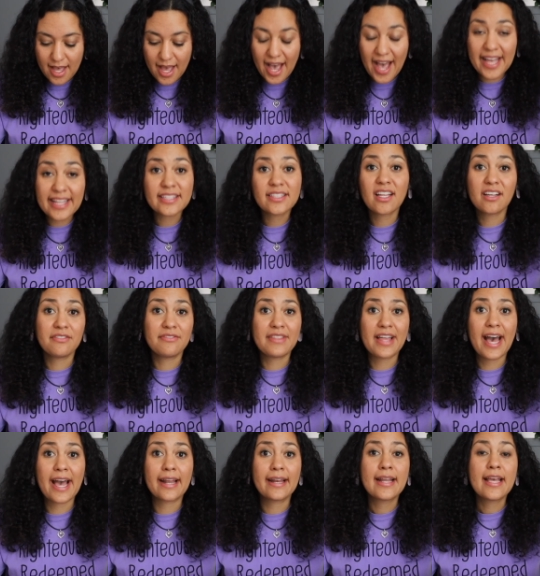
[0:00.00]
I love
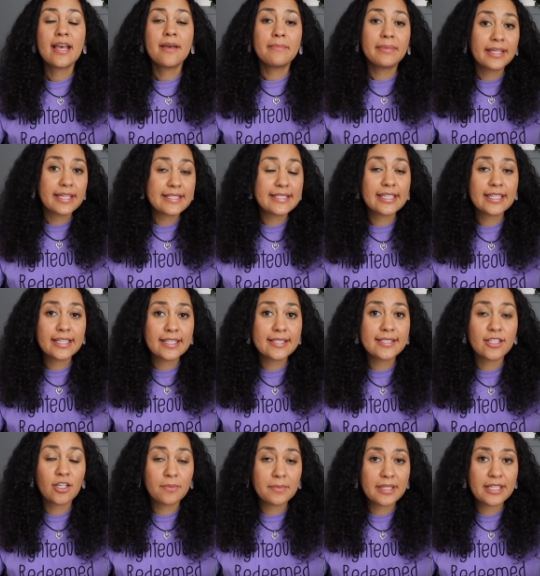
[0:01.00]
that because there are
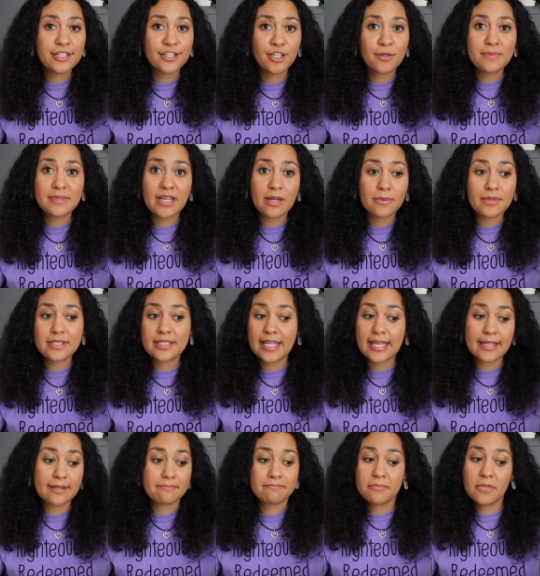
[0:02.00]
so many groups that will
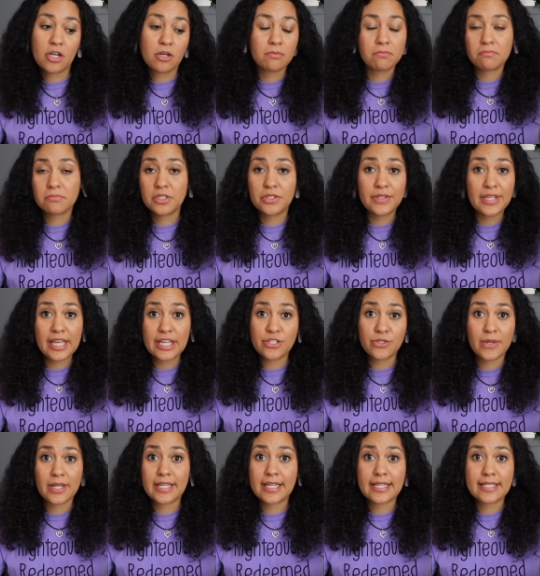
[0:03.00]
say, no, you can't
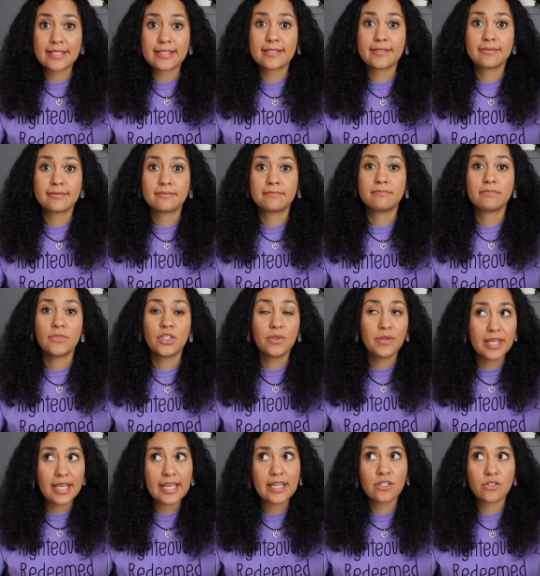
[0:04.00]
join us you
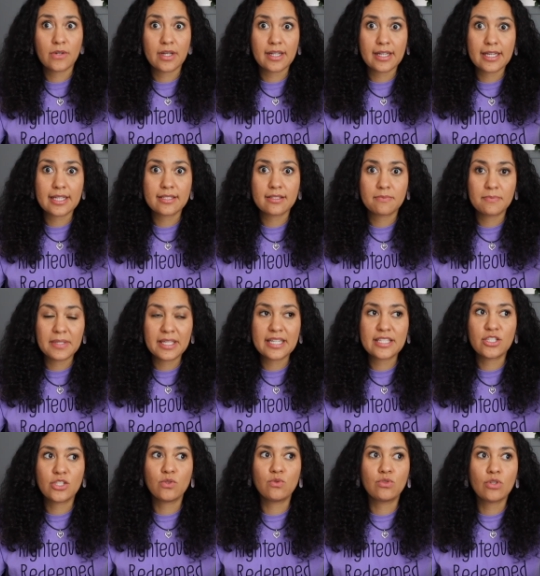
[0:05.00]
can't join us
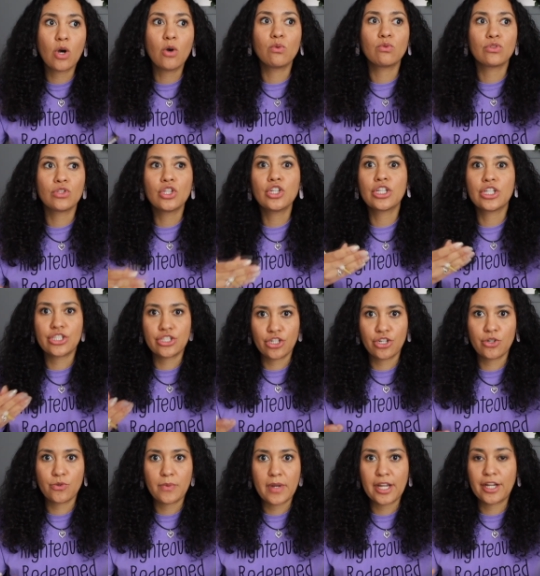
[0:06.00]
because you don't look a
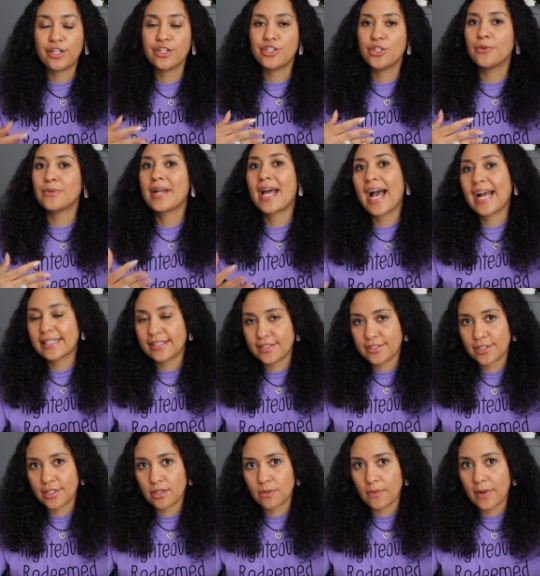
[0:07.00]
certain way or you don't act a
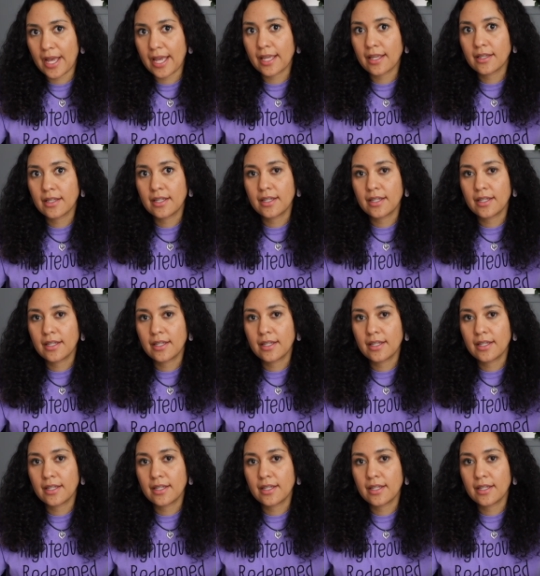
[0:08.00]
certain way.